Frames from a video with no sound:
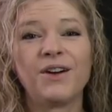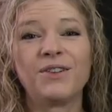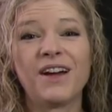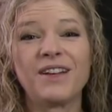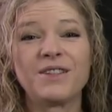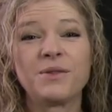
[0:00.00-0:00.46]
All
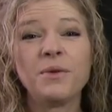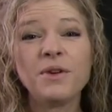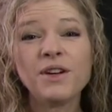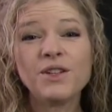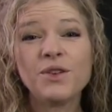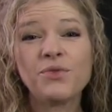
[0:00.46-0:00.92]
right, so what
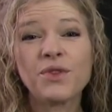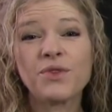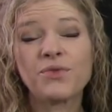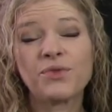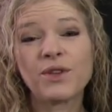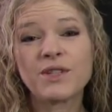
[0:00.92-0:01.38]
we're going to do for
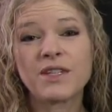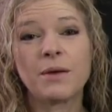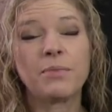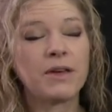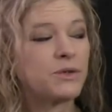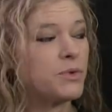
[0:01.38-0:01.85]
the first
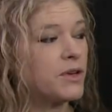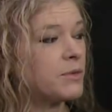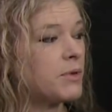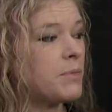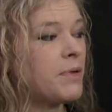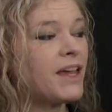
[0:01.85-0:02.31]
step is we're
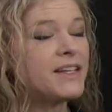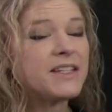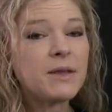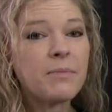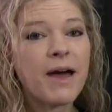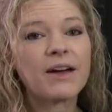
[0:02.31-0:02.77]
going to be
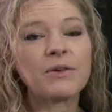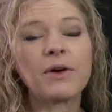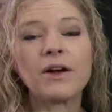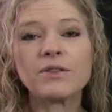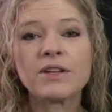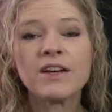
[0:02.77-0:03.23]
painting the
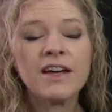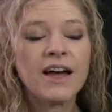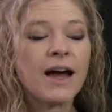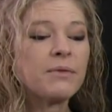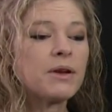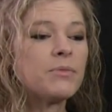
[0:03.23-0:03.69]
background.
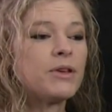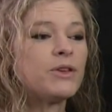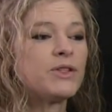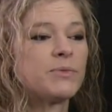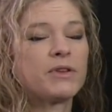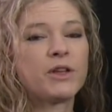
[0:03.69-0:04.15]
I'm going to be
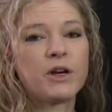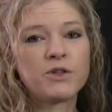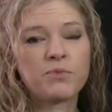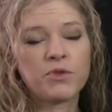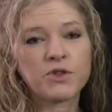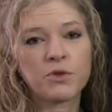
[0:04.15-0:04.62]
using my
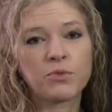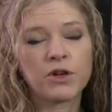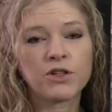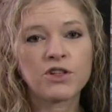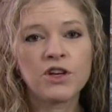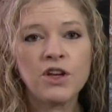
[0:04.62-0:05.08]
large bristle
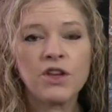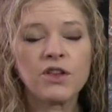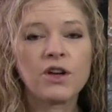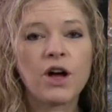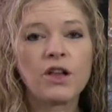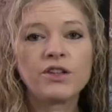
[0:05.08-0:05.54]
brush.
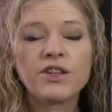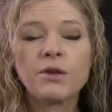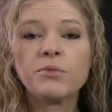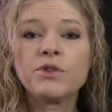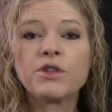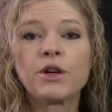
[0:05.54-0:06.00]
The colors
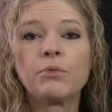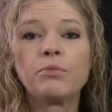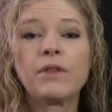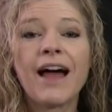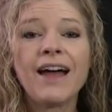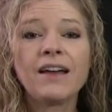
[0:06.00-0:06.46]
I'm using are
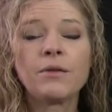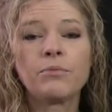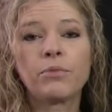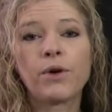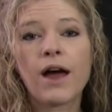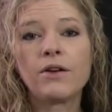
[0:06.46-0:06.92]

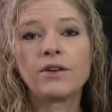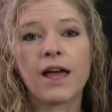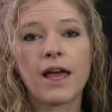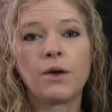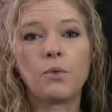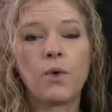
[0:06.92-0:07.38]
black, brown,
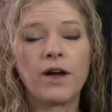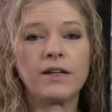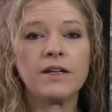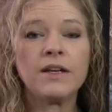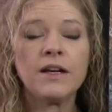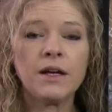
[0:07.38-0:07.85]
and
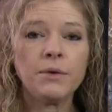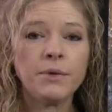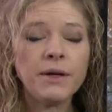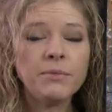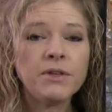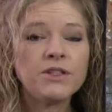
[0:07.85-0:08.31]
white. And
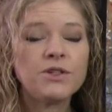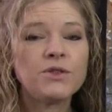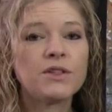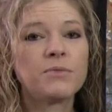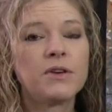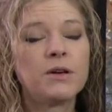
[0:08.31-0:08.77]
what I'm going to do
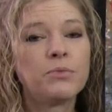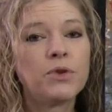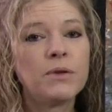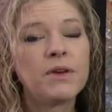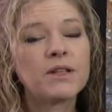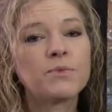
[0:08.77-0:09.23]
is I'm going to
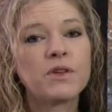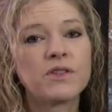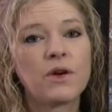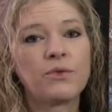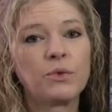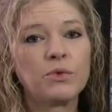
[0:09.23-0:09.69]
pre-mix
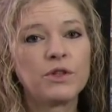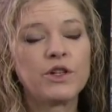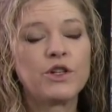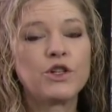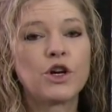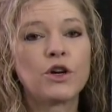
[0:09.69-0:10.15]
myself a
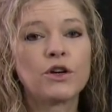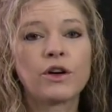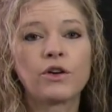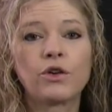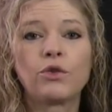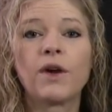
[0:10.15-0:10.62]
really
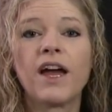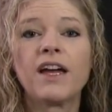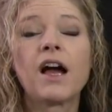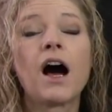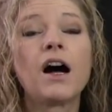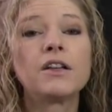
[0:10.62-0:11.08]
dark
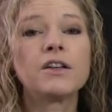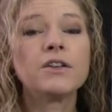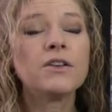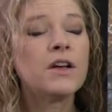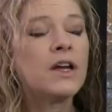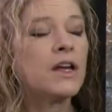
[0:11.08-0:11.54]
gray
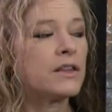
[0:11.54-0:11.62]
color